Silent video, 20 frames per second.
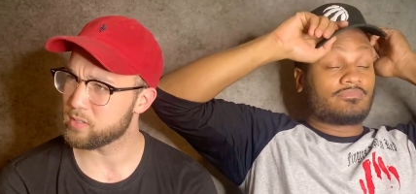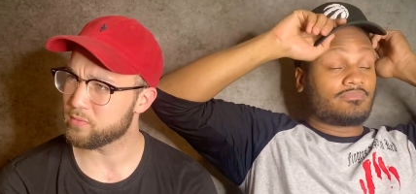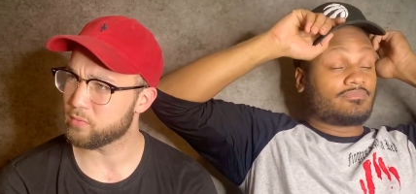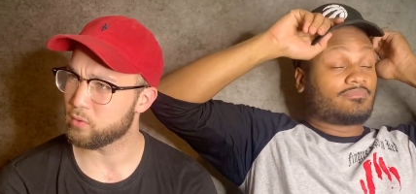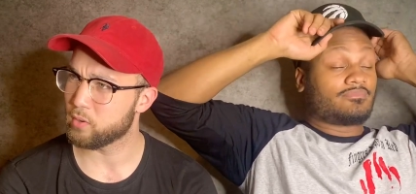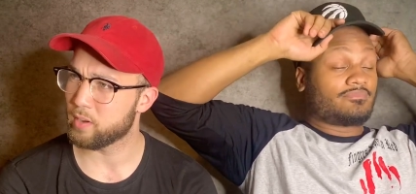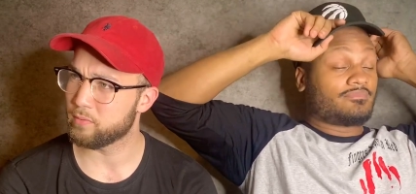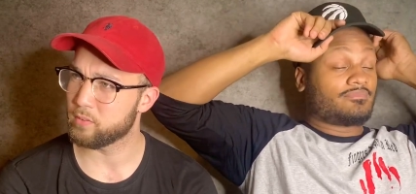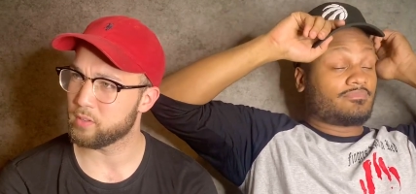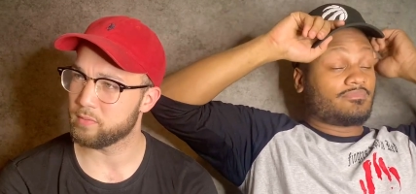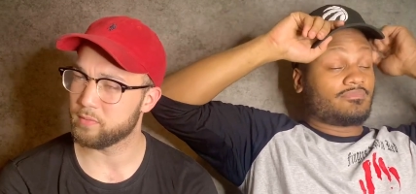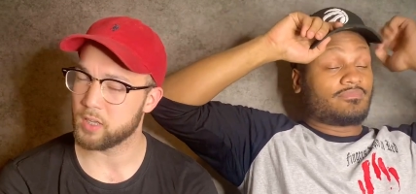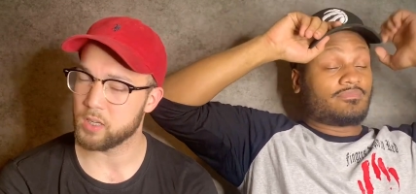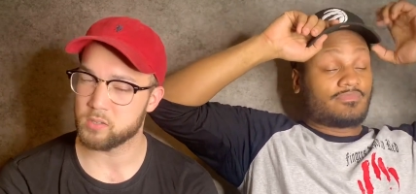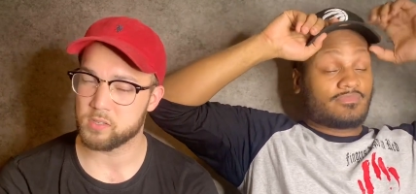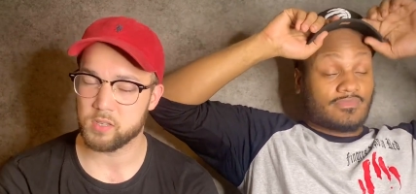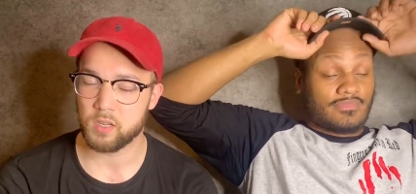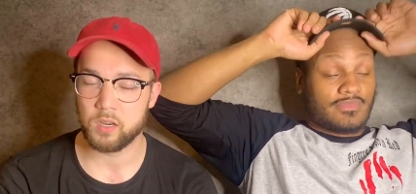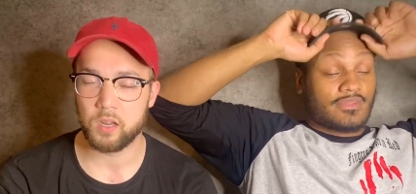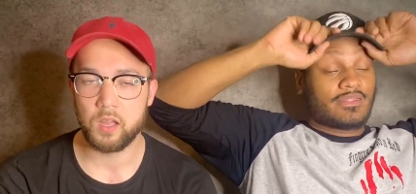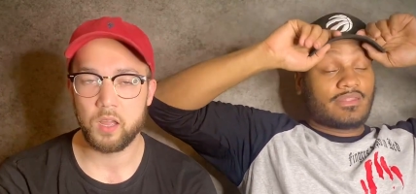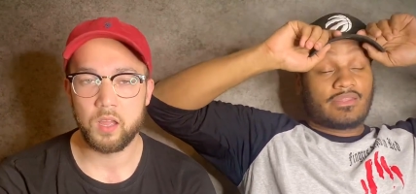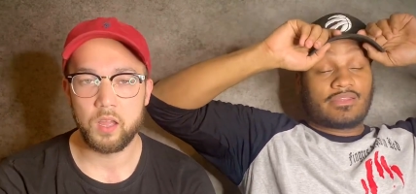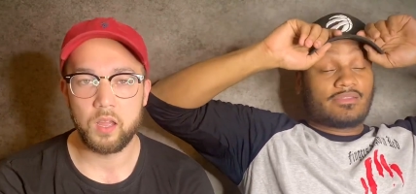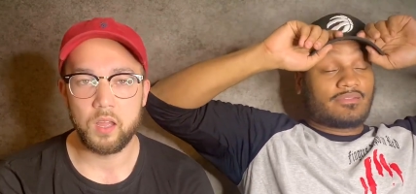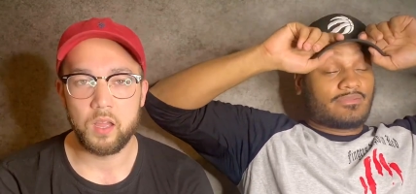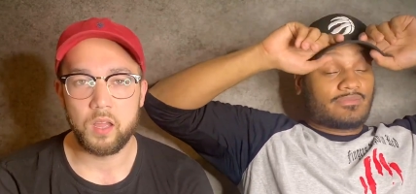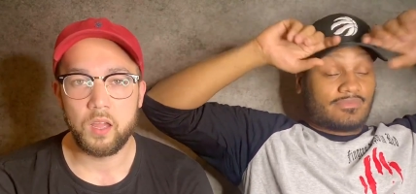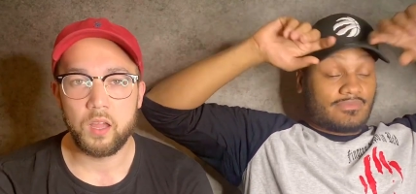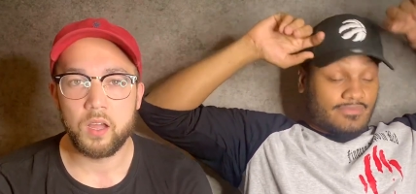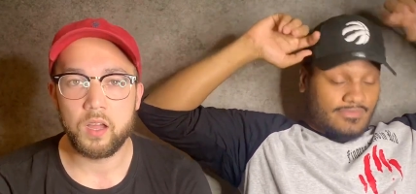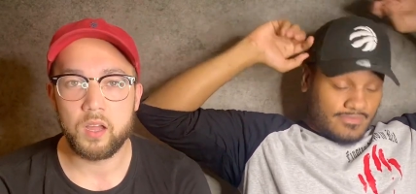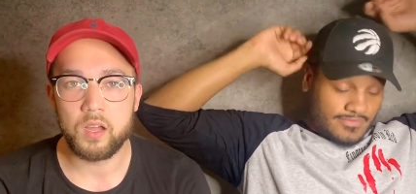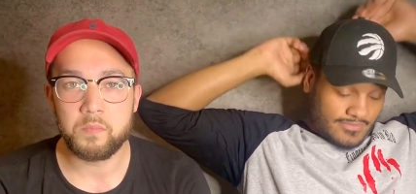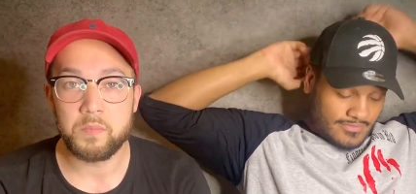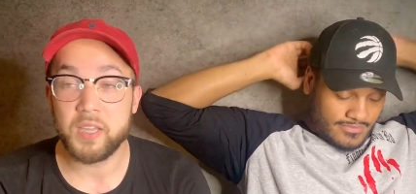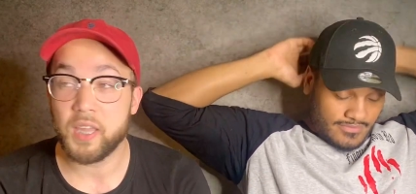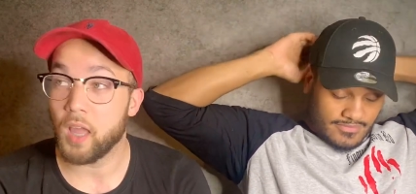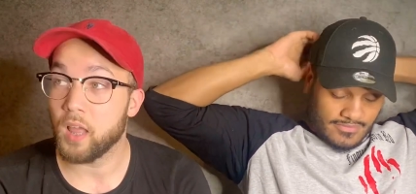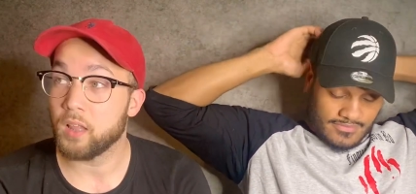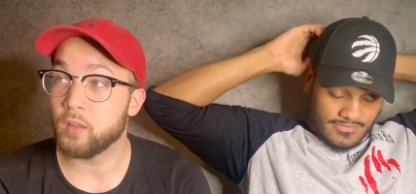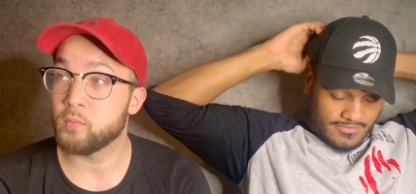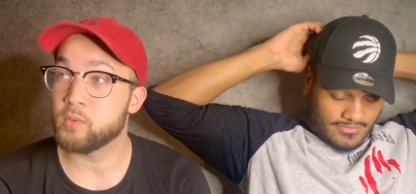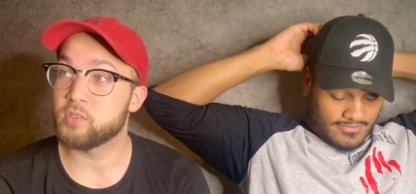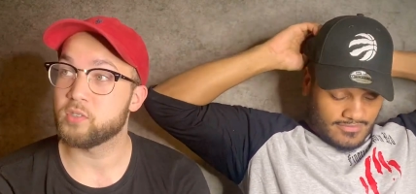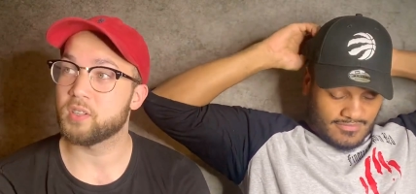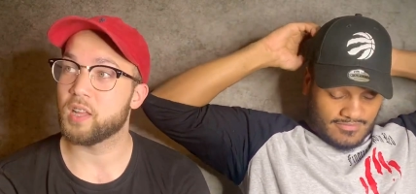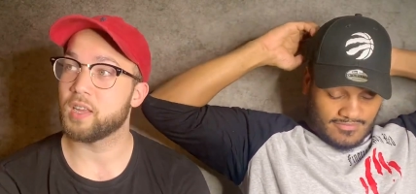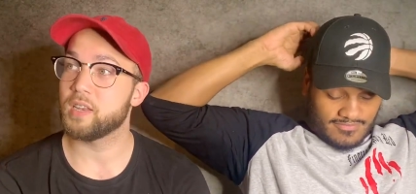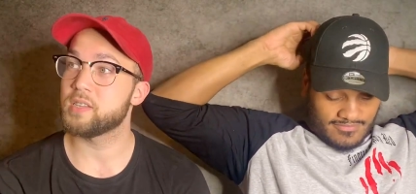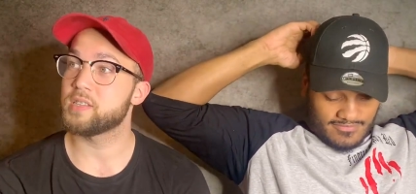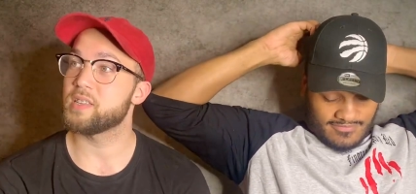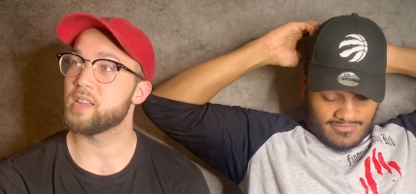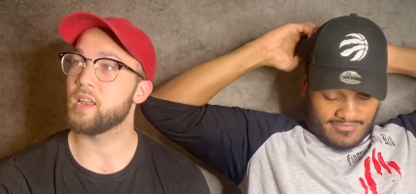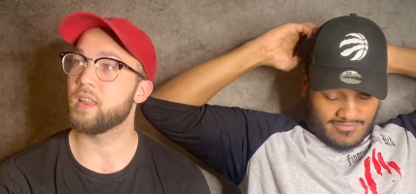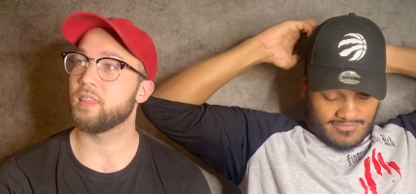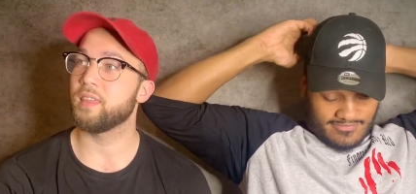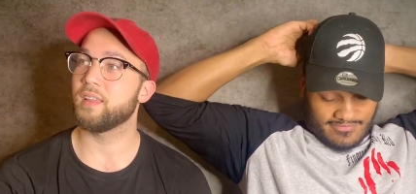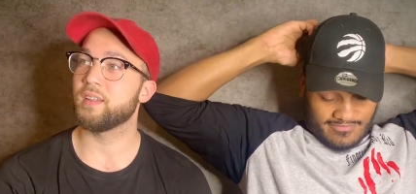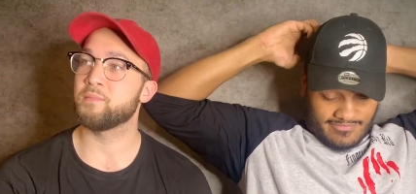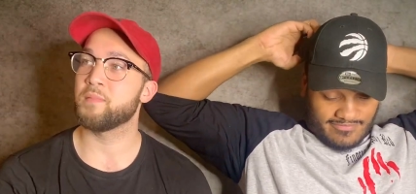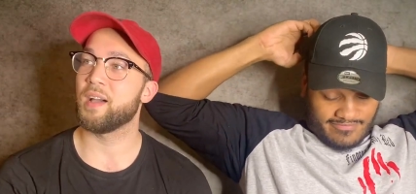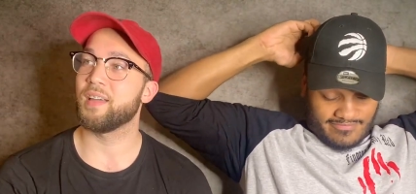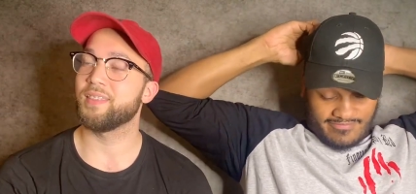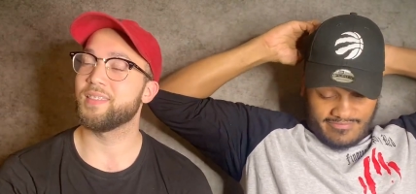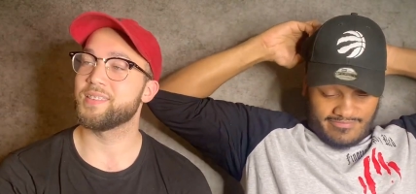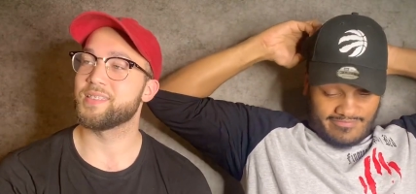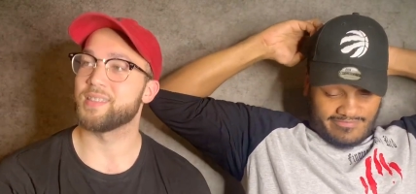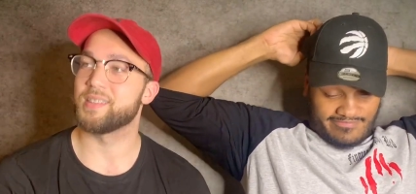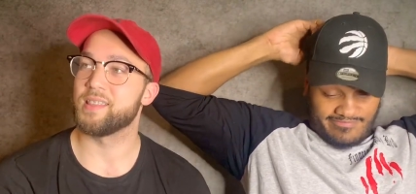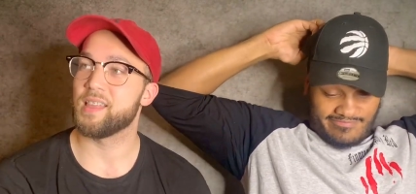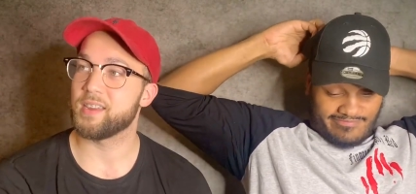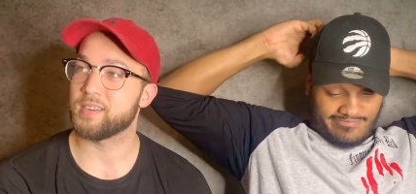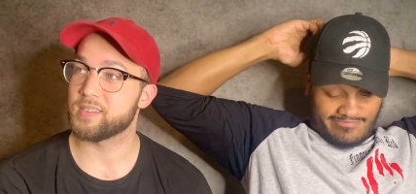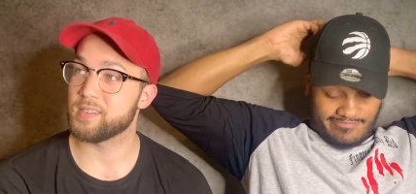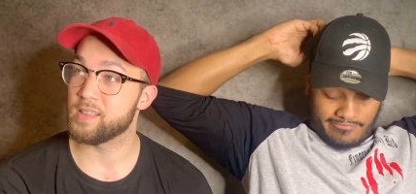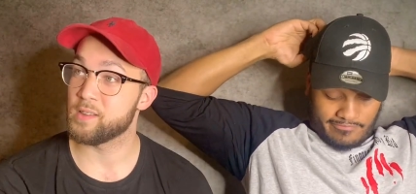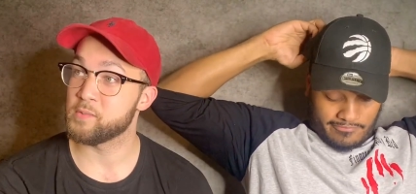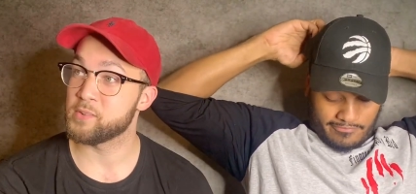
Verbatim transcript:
Speaker 1: for after the video's done? Uh, Michaela, would you like to say anything about this election that we